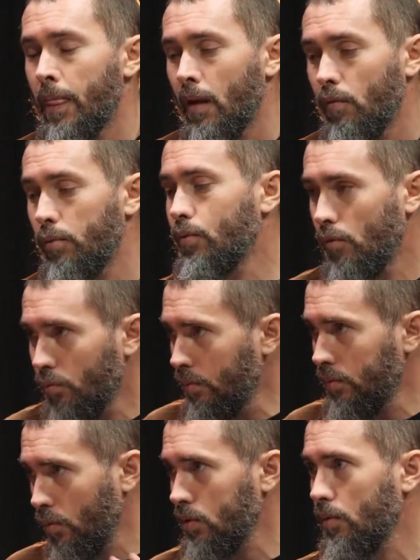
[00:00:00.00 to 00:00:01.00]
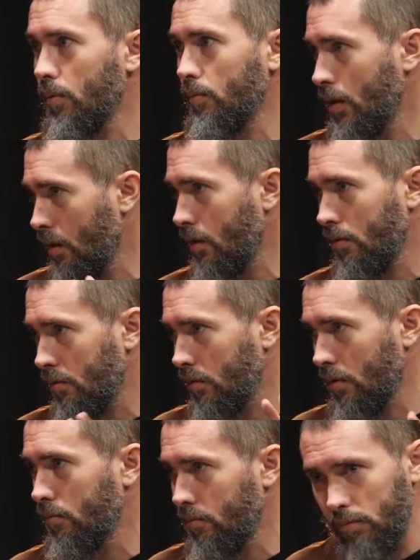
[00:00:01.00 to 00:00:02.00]
In general, in any
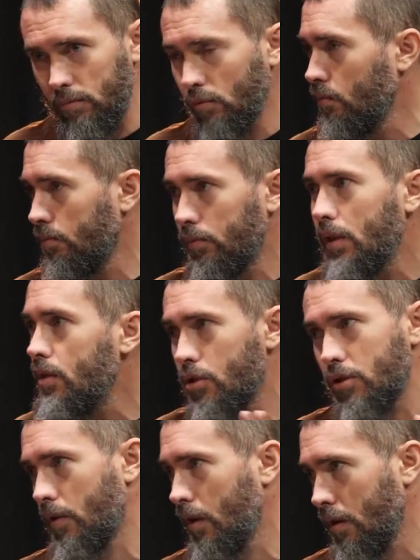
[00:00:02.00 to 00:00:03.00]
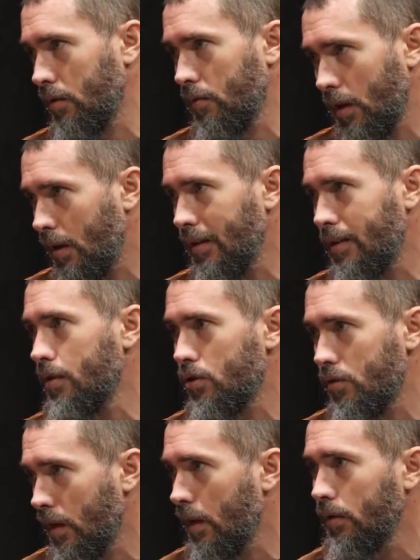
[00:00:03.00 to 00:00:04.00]
way there are thousands of options,
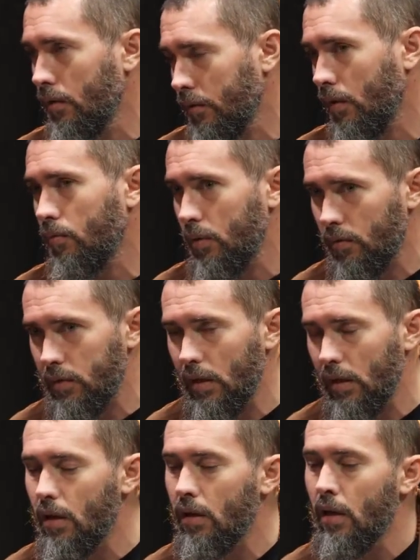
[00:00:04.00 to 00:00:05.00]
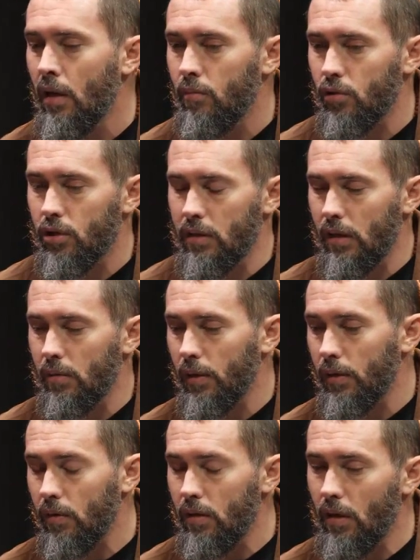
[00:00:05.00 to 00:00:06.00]
how to make
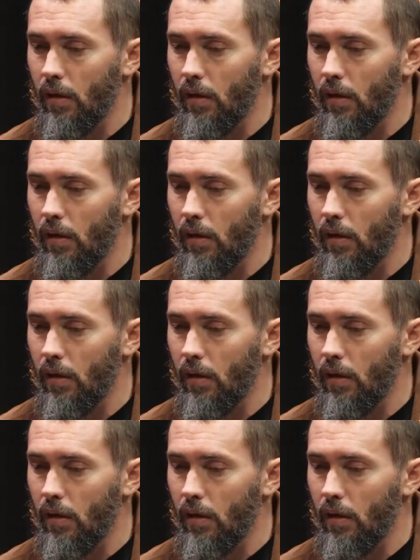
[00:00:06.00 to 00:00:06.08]
money in the